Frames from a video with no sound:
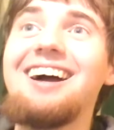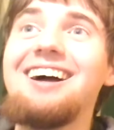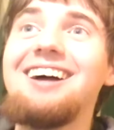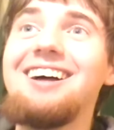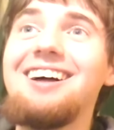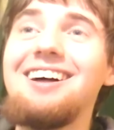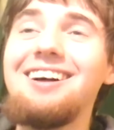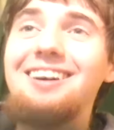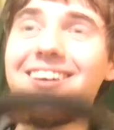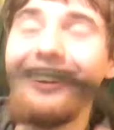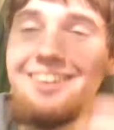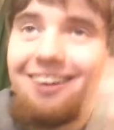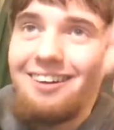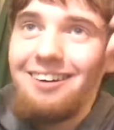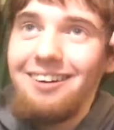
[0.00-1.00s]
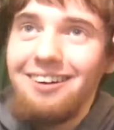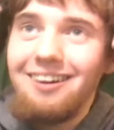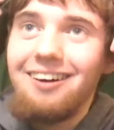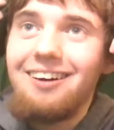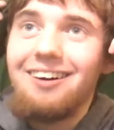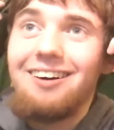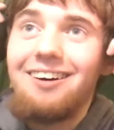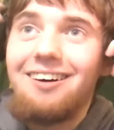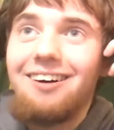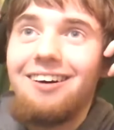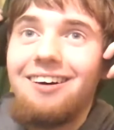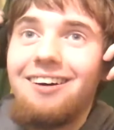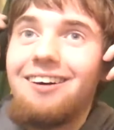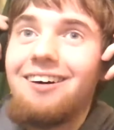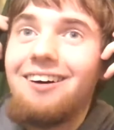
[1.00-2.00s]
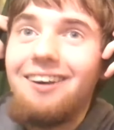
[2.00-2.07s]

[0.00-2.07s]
Nothing is said.